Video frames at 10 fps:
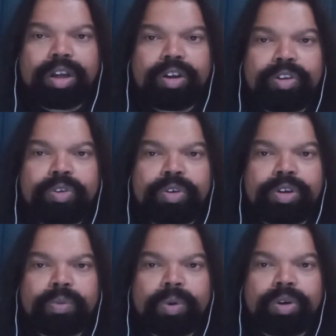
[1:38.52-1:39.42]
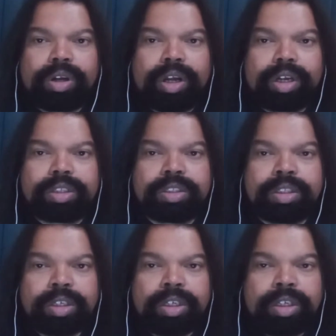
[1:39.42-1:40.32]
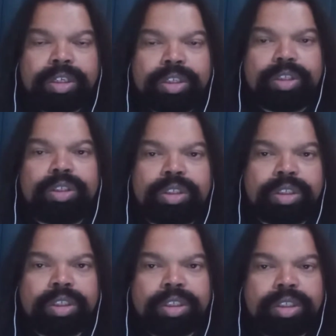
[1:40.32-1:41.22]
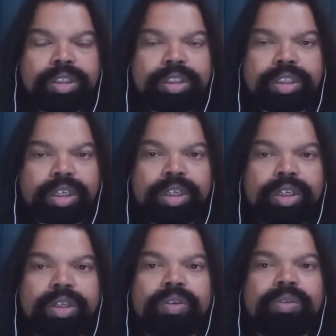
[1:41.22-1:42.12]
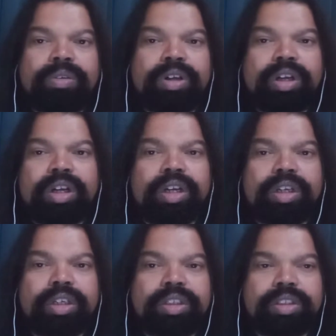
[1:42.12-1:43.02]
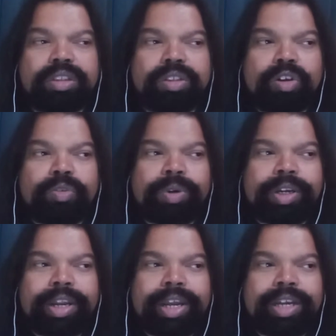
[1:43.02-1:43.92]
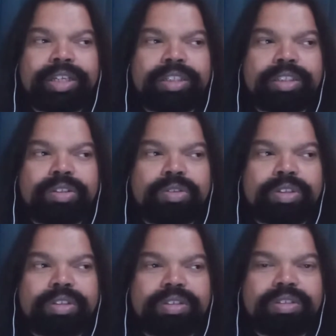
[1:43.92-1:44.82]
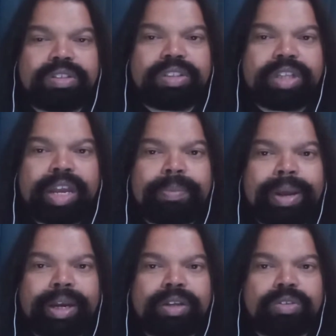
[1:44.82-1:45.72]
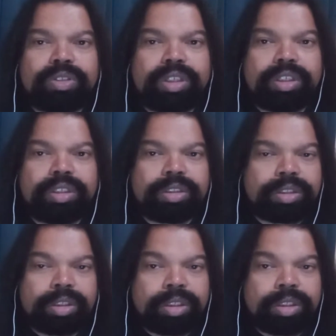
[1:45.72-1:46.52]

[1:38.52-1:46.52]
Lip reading: Yucca and Wilcox. It's like, oh God. Those were the days, and those can stay back in those days.